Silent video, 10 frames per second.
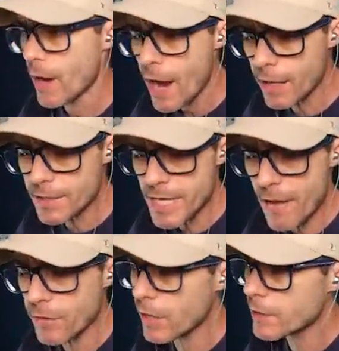And he's
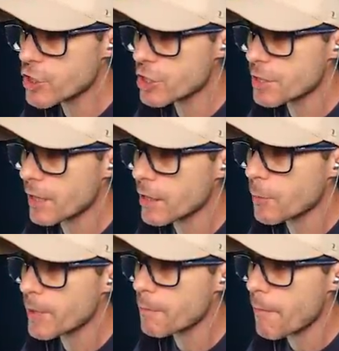having a, just a little
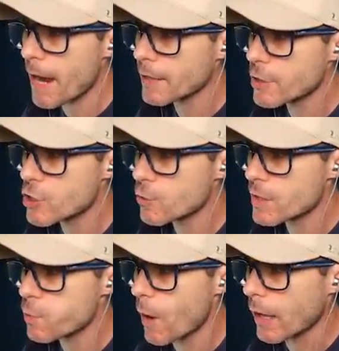bit of Mountain Dew
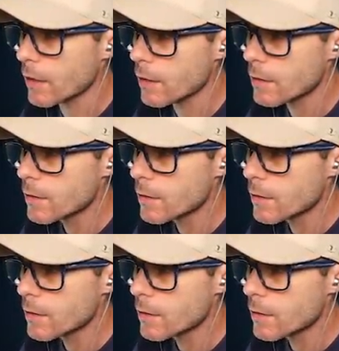as well.